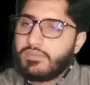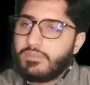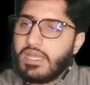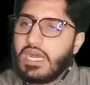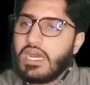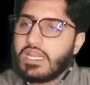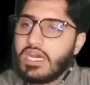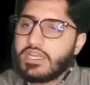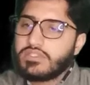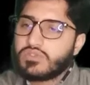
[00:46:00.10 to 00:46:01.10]
by R.
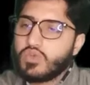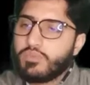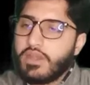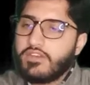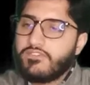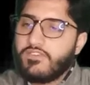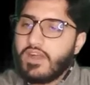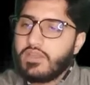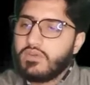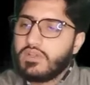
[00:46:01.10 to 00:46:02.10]
R is
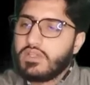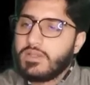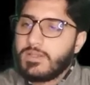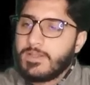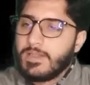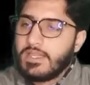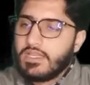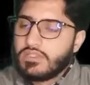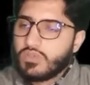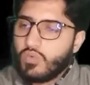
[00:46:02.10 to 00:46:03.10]
2.5.
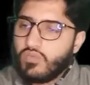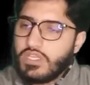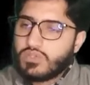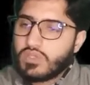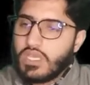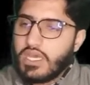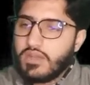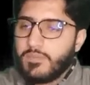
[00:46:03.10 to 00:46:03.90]
So V square.